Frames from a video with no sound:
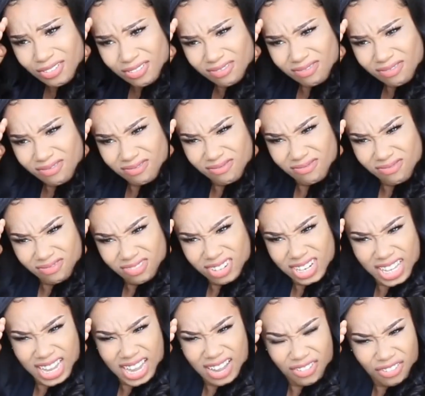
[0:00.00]
Oh
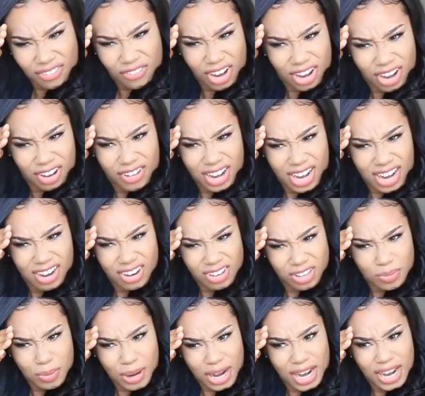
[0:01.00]
really have a favorite
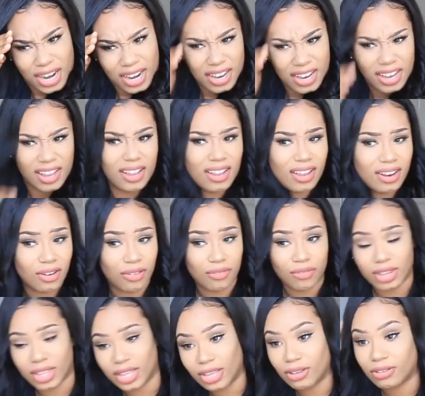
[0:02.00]
hairspray. Don't
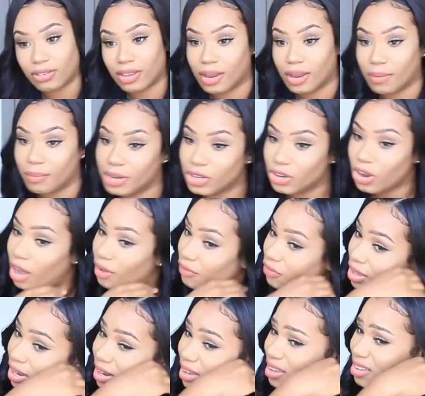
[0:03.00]
really use it that much
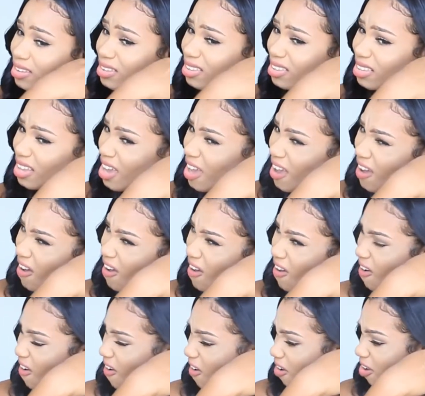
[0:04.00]
often
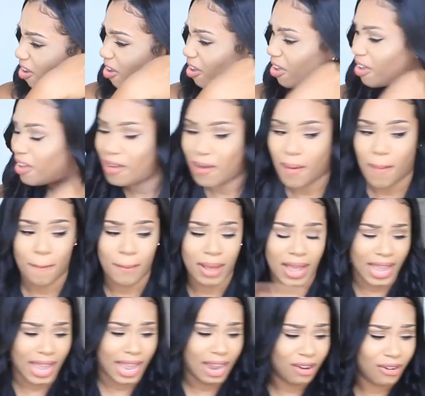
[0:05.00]
because
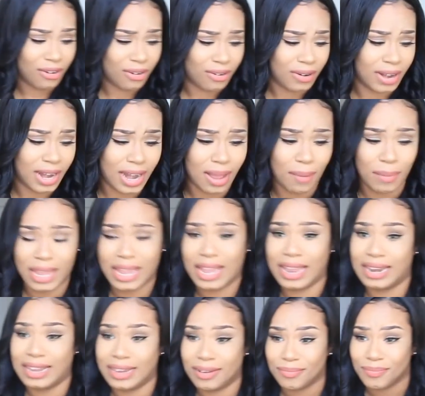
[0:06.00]
my hair that I be
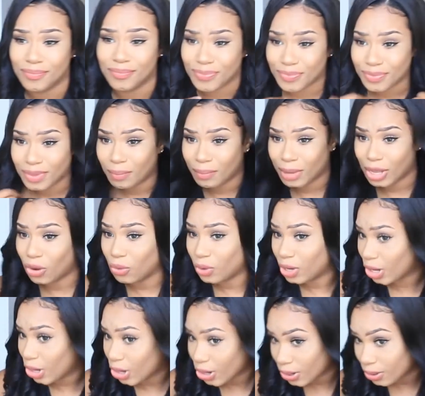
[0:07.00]
getting be
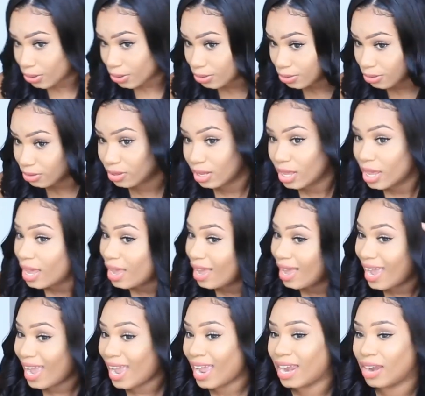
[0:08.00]
holding curls.
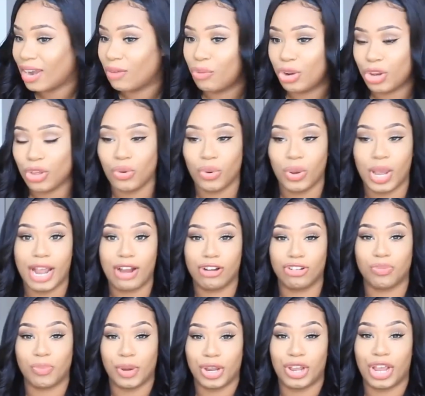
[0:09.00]
And when you
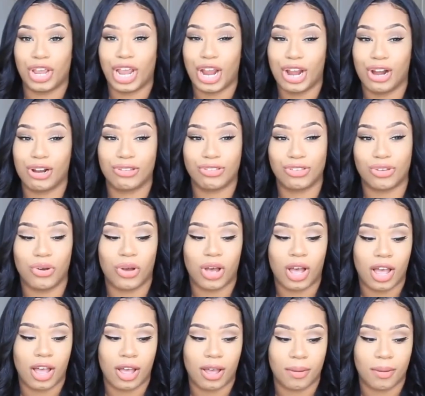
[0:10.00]
hairspray your hair so
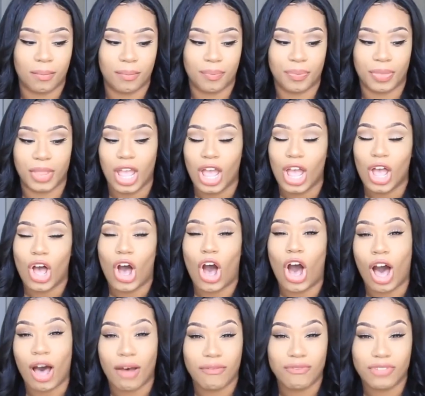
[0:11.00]
um
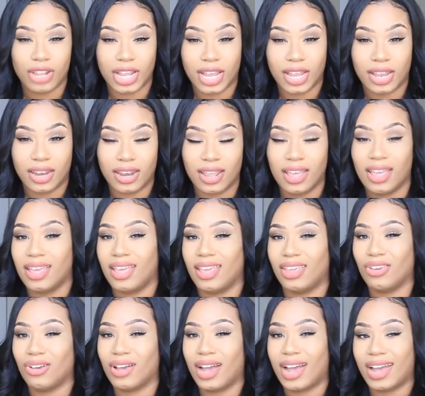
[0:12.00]
often,
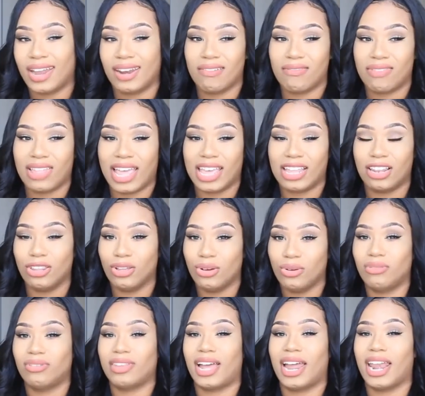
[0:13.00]
you kind of like
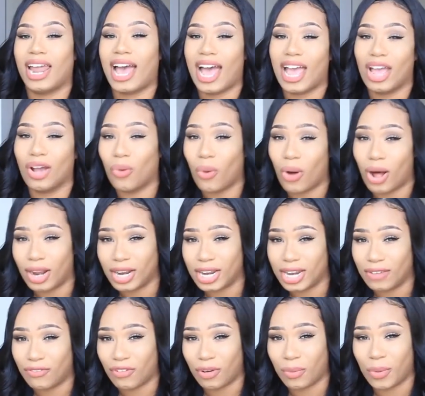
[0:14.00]
lose that high
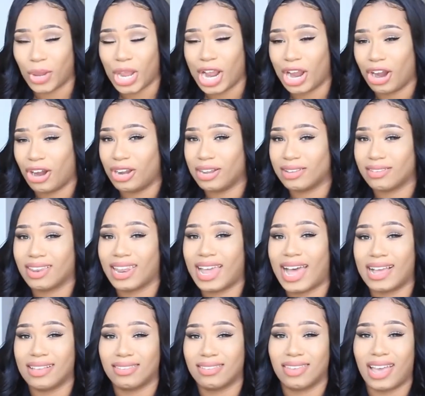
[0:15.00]
quality from your hair. It doesn't
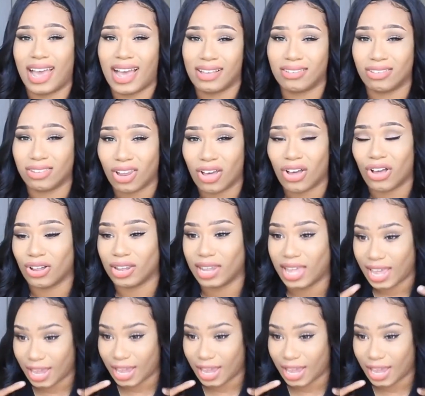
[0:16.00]
last as long.